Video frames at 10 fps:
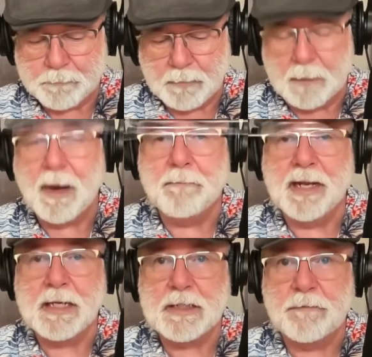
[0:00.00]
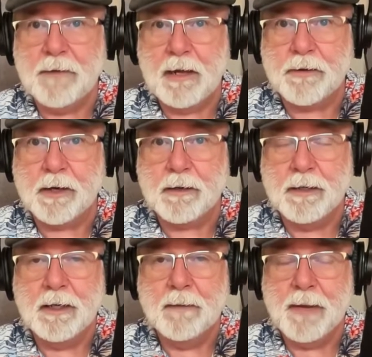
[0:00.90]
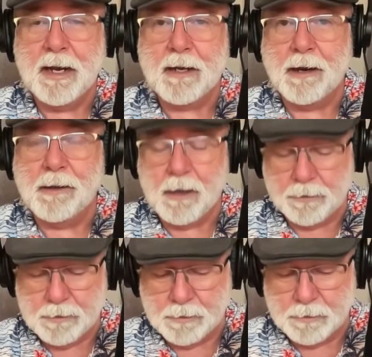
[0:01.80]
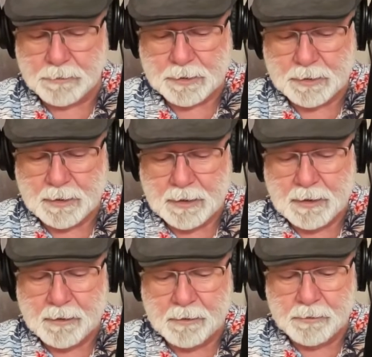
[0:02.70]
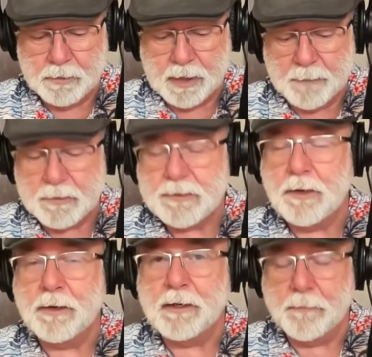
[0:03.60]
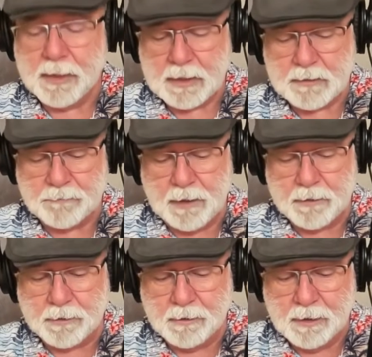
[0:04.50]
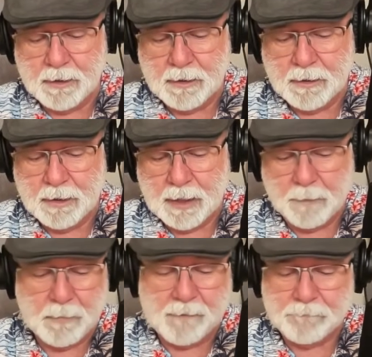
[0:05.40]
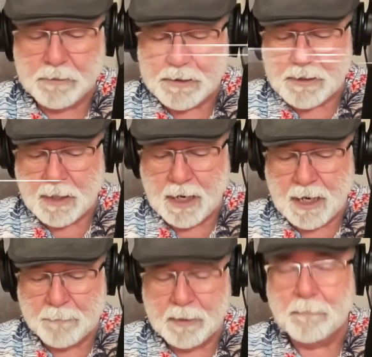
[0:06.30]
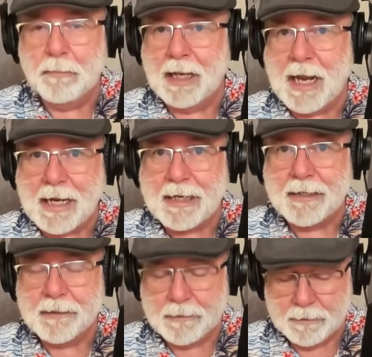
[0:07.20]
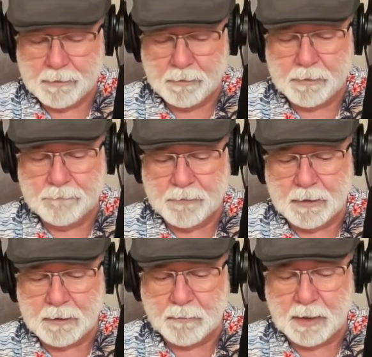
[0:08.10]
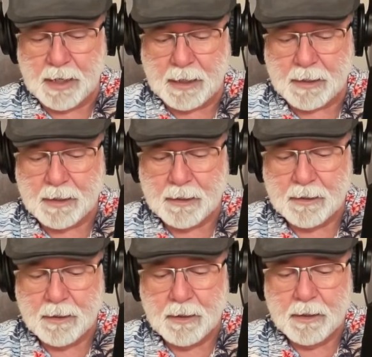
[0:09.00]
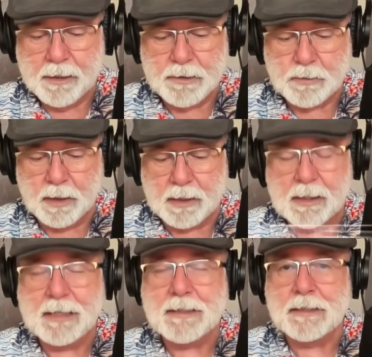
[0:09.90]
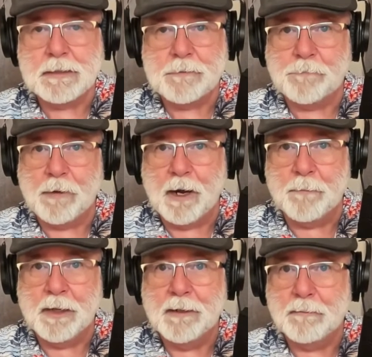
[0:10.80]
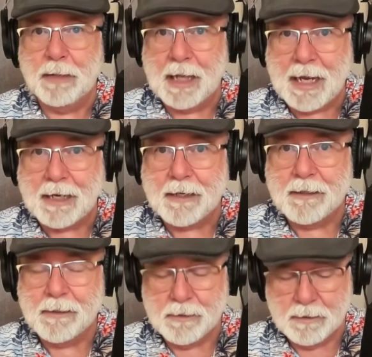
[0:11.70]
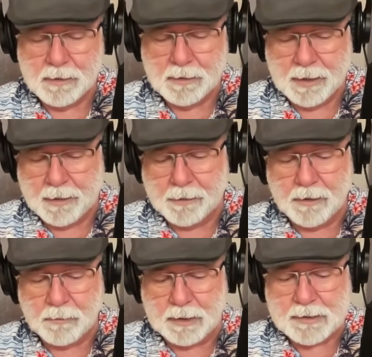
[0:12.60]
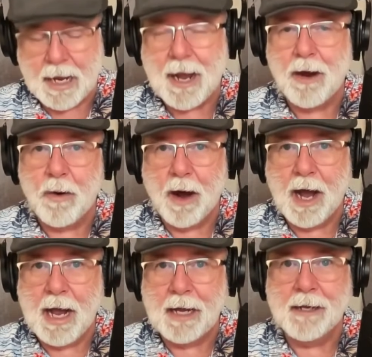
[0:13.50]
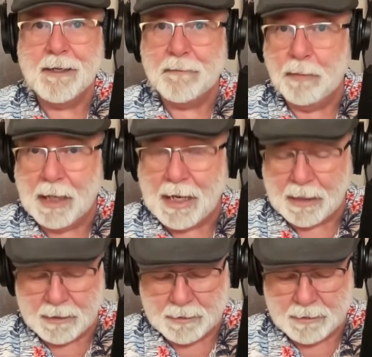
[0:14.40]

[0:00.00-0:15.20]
My biggest failure. Man, I got a lot of those. Doing an episode on your biggest failure. My first time blank. You fill in the blank. Here's one, lessons from blank. And another one is how I blank.